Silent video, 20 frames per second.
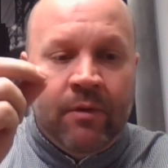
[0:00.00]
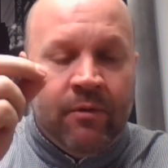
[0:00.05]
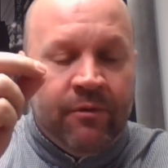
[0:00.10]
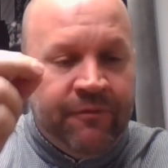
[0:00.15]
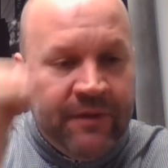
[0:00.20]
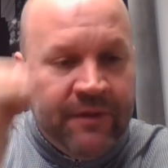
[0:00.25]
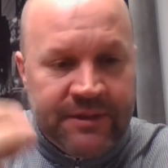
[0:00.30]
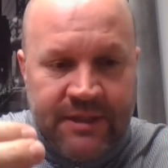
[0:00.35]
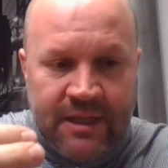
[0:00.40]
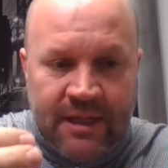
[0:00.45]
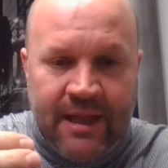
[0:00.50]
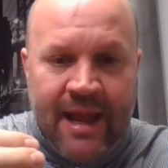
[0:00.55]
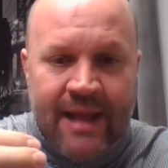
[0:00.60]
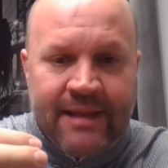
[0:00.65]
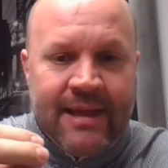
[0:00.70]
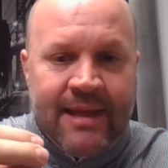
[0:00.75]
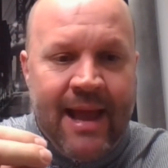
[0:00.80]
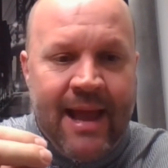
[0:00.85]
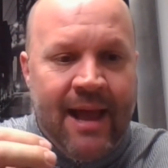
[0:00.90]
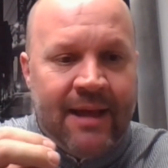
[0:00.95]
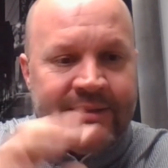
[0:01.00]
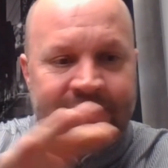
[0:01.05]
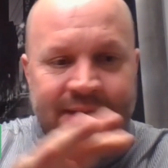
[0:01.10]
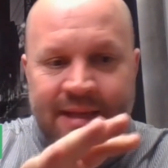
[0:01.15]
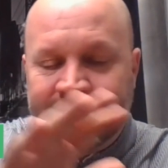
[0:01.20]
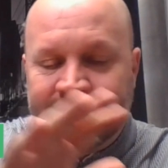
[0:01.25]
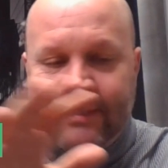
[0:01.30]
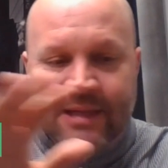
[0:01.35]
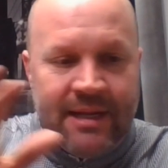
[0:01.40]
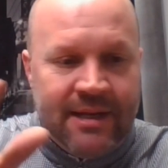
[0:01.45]
we were physically at the
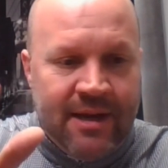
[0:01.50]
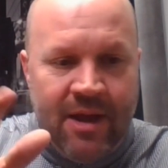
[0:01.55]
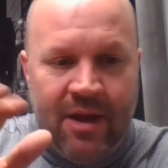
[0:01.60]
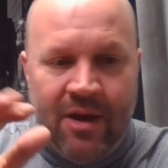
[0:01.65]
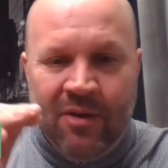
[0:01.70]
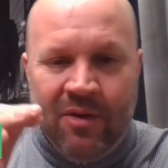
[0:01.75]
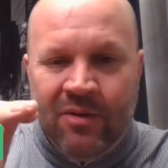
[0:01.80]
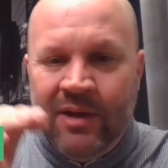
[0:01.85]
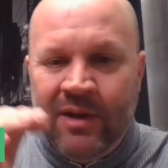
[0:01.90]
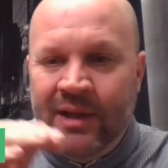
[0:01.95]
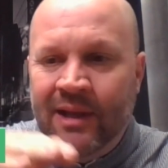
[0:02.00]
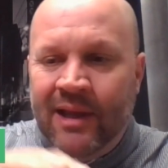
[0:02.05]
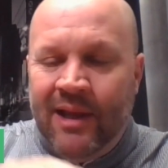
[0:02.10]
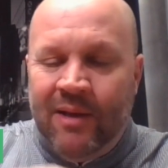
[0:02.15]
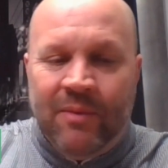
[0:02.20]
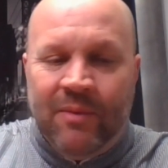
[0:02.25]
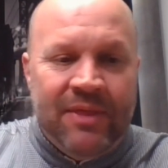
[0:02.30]
house, they said no,